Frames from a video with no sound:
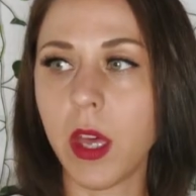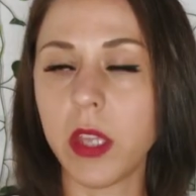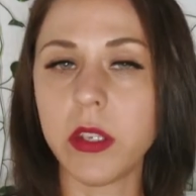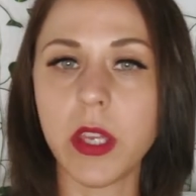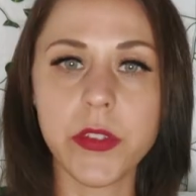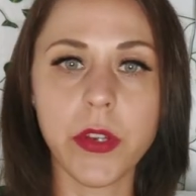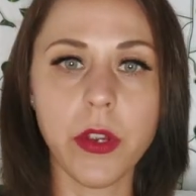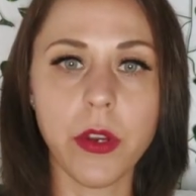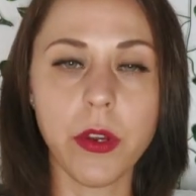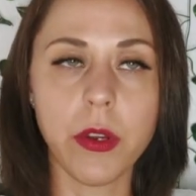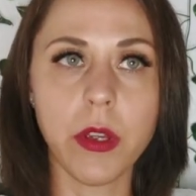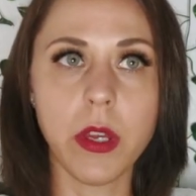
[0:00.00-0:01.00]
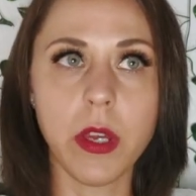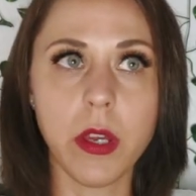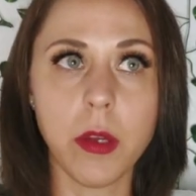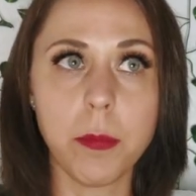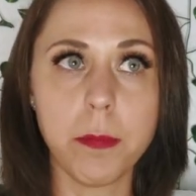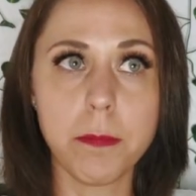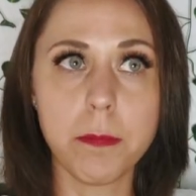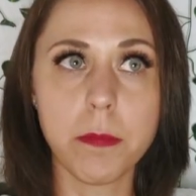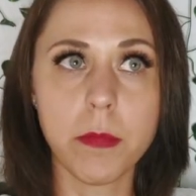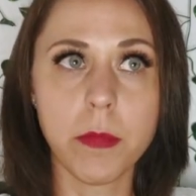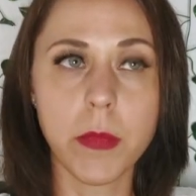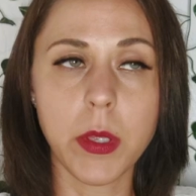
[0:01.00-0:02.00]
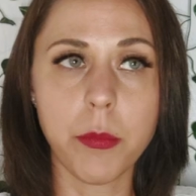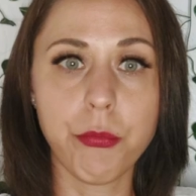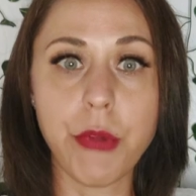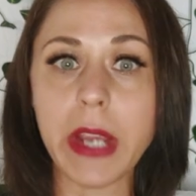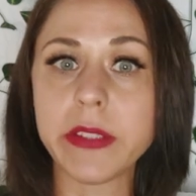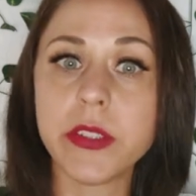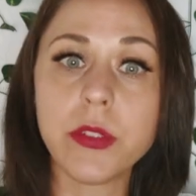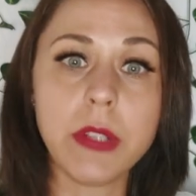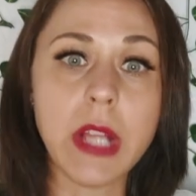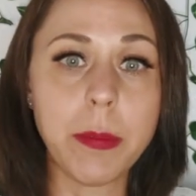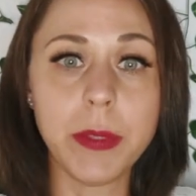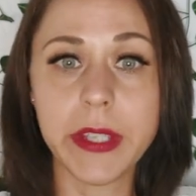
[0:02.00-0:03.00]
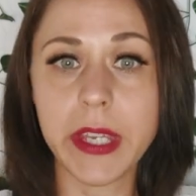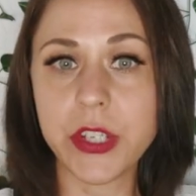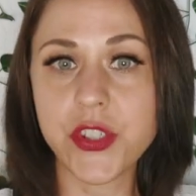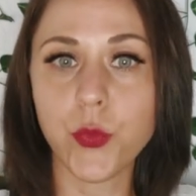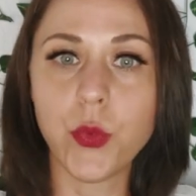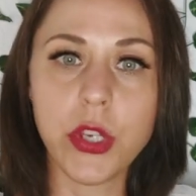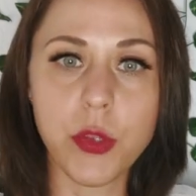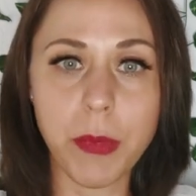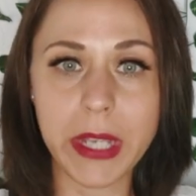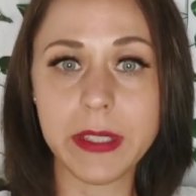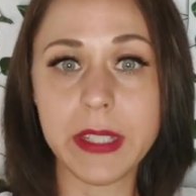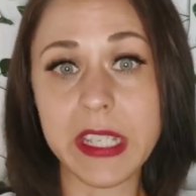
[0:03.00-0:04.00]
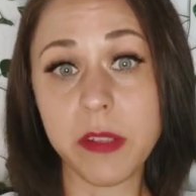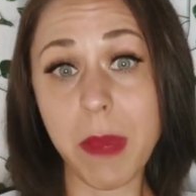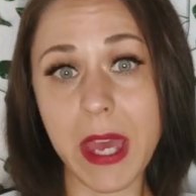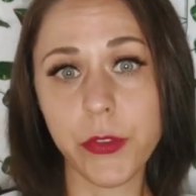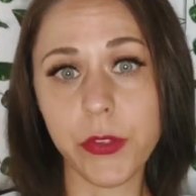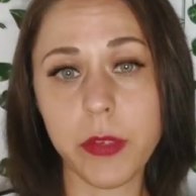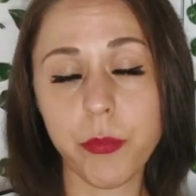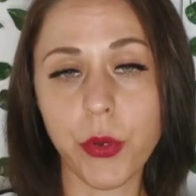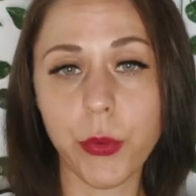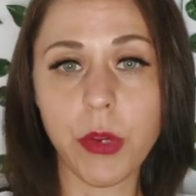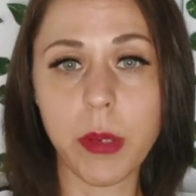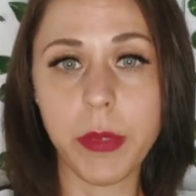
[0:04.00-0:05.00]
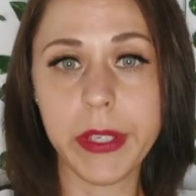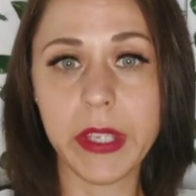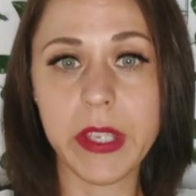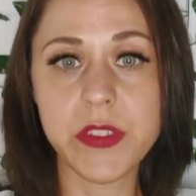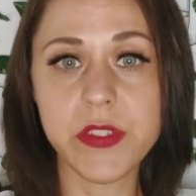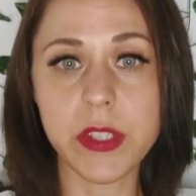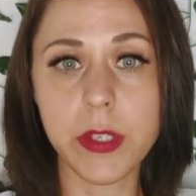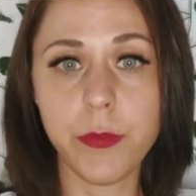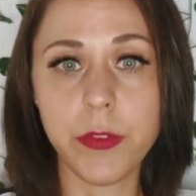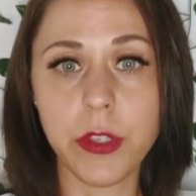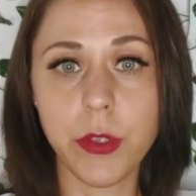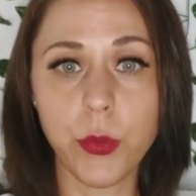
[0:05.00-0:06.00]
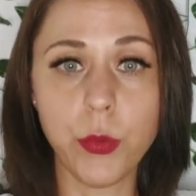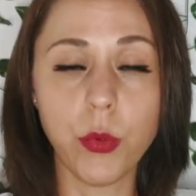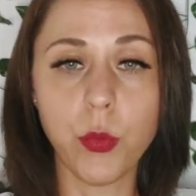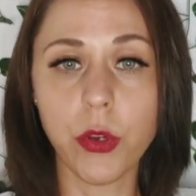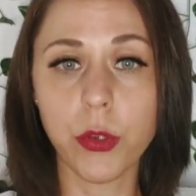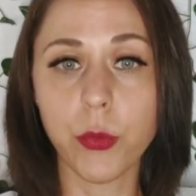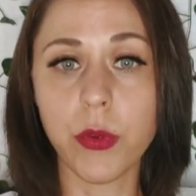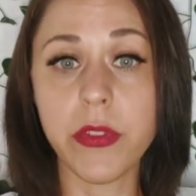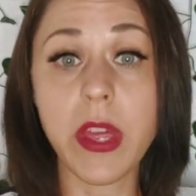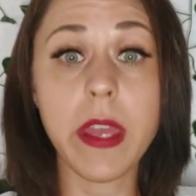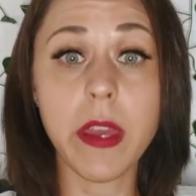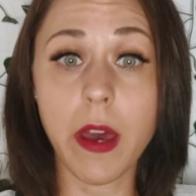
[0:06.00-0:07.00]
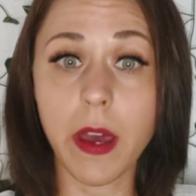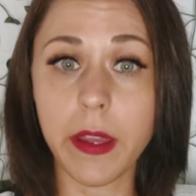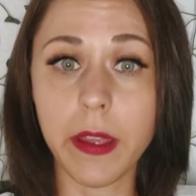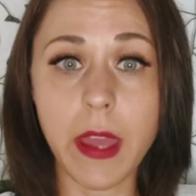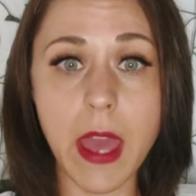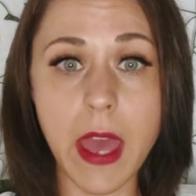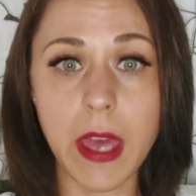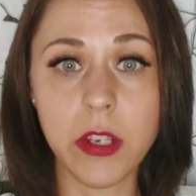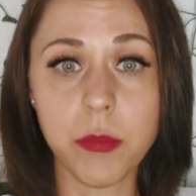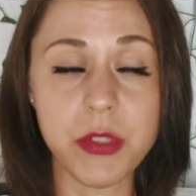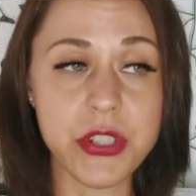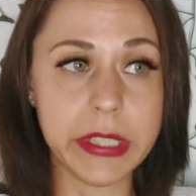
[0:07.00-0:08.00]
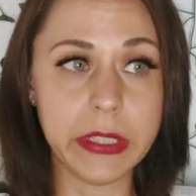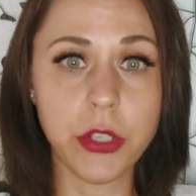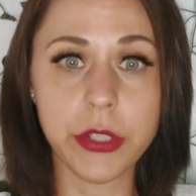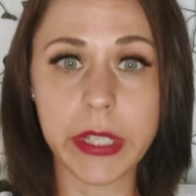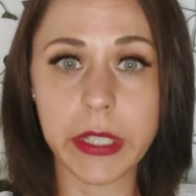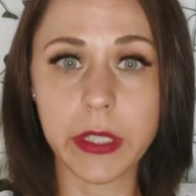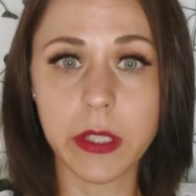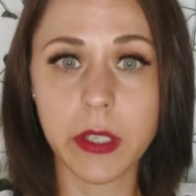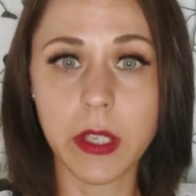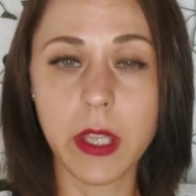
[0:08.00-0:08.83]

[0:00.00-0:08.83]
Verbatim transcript: Another practical application where you might need math in programming is if you work with AI and machine learning.